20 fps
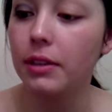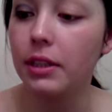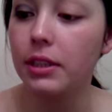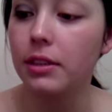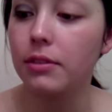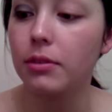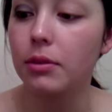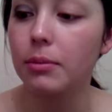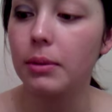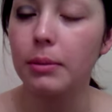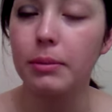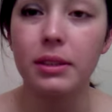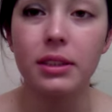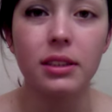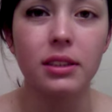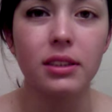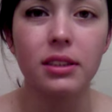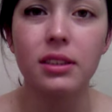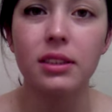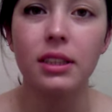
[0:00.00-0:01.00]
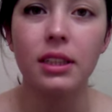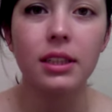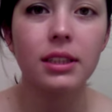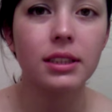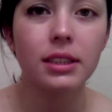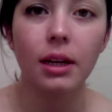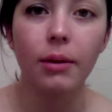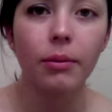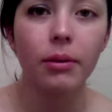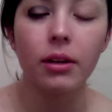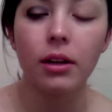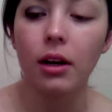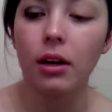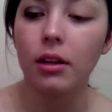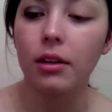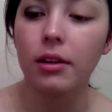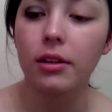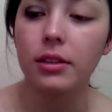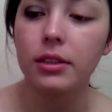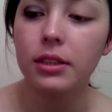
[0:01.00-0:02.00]
find it for maybe $6,
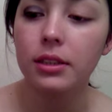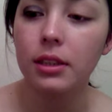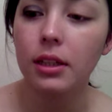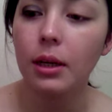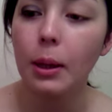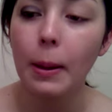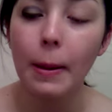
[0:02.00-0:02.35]
$7.